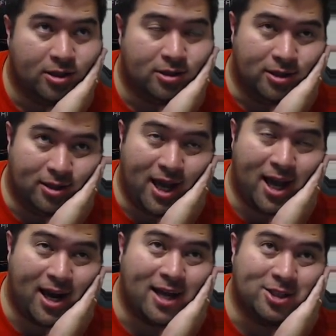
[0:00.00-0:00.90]
you can
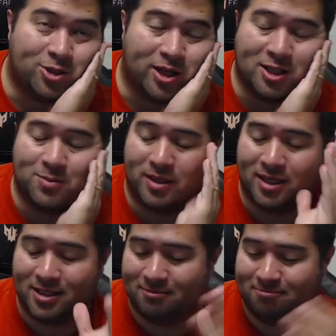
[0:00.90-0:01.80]
add strings, but it
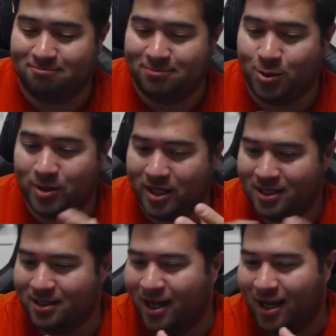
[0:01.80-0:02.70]
doesn't do what
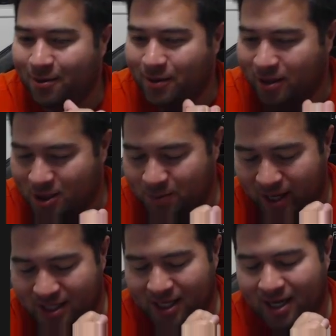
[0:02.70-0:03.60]
you're
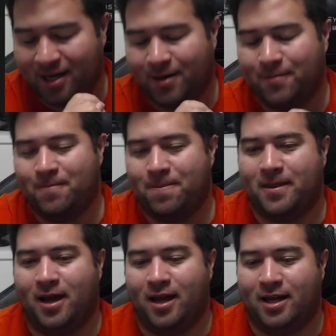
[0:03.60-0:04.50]
expecting here
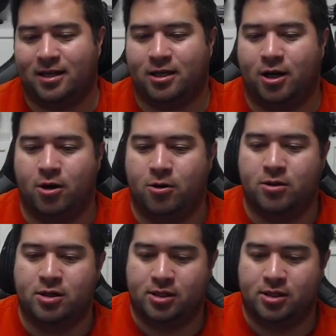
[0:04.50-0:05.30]
in Go.